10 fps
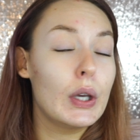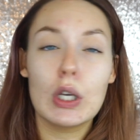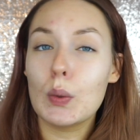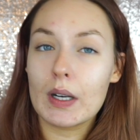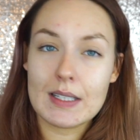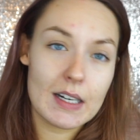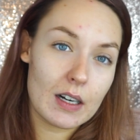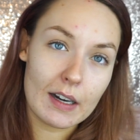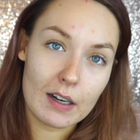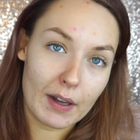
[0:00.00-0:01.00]
You want to steer
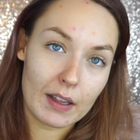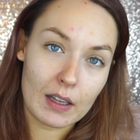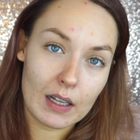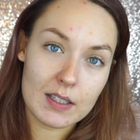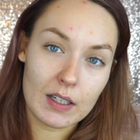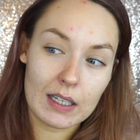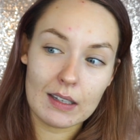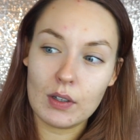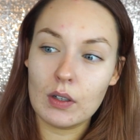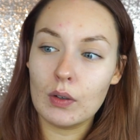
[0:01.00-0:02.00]
clear of anything that's going to
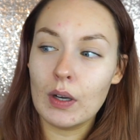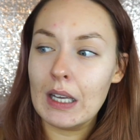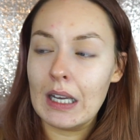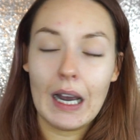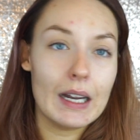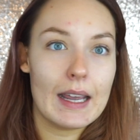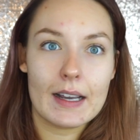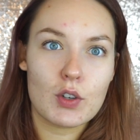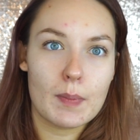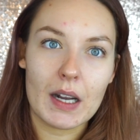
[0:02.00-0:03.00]
give you any
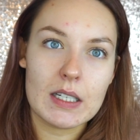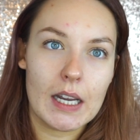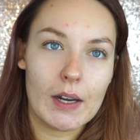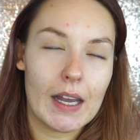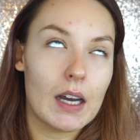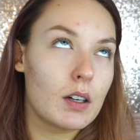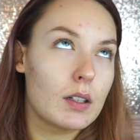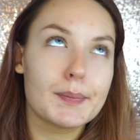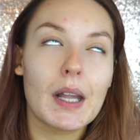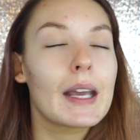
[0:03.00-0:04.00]
extra bacteria
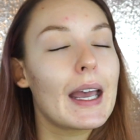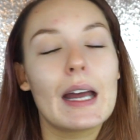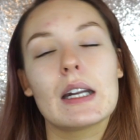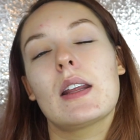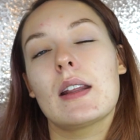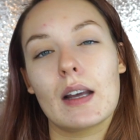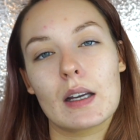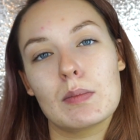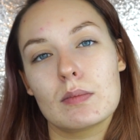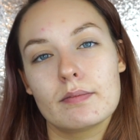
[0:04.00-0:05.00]
or like anything that
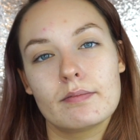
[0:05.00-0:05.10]
can